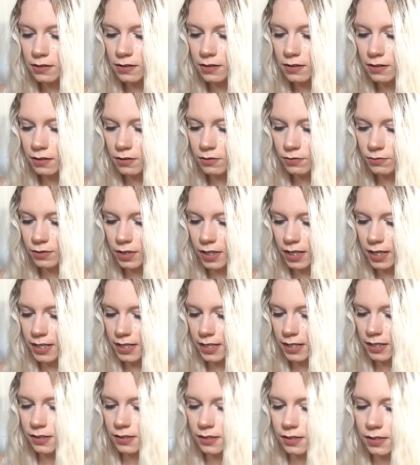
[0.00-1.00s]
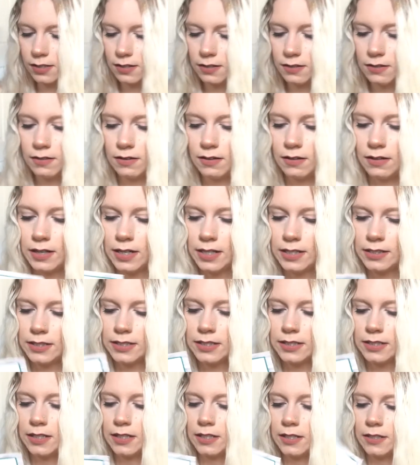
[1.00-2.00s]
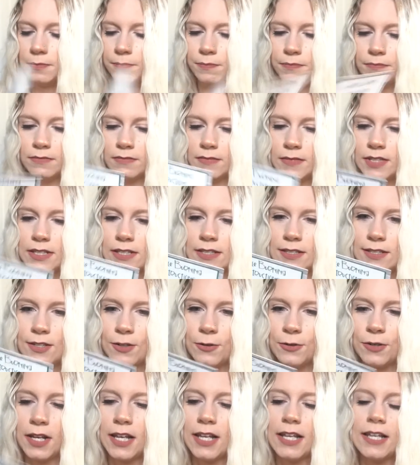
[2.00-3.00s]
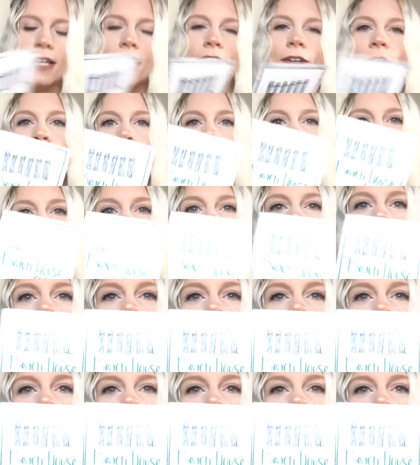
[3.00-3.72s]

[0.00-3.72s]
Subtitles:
All right, awesome. This is so cute.